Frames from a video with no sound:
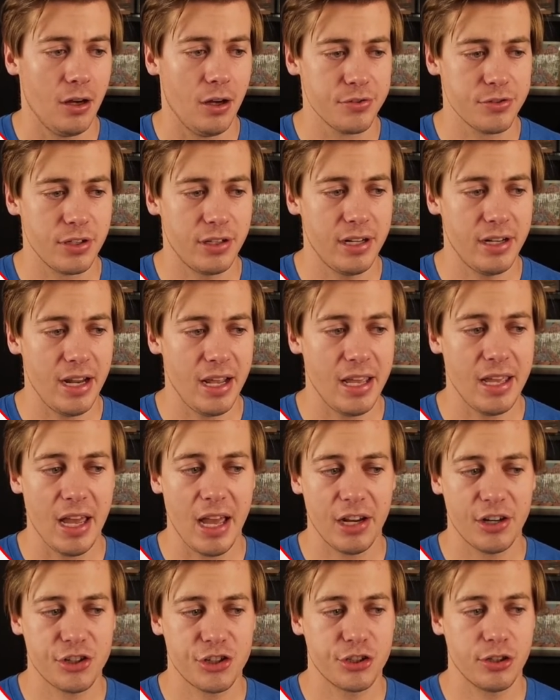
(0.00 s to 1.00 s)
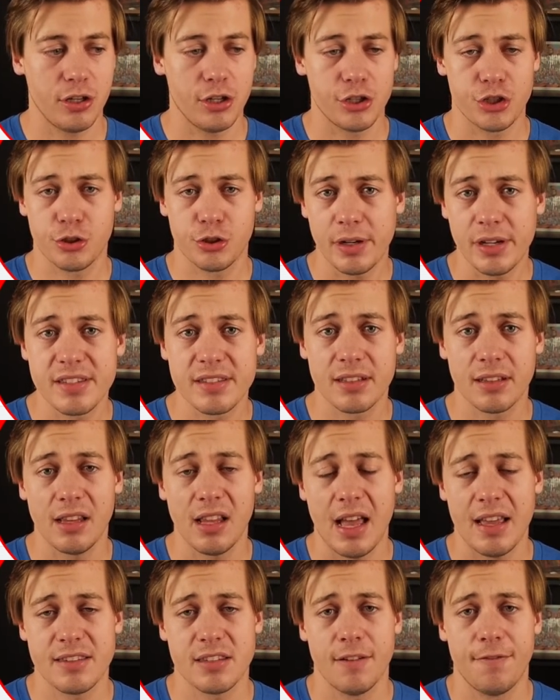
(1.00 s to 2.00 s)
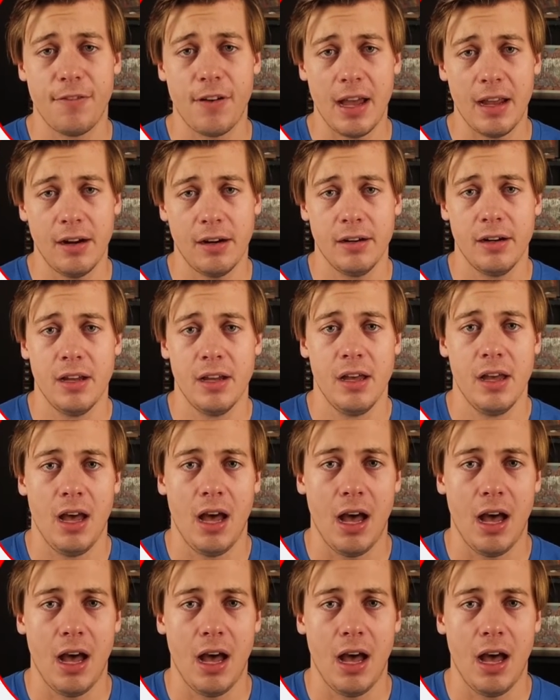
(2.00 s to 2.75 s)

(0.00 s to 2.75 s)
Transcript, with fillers: Also did a extra trees classifier.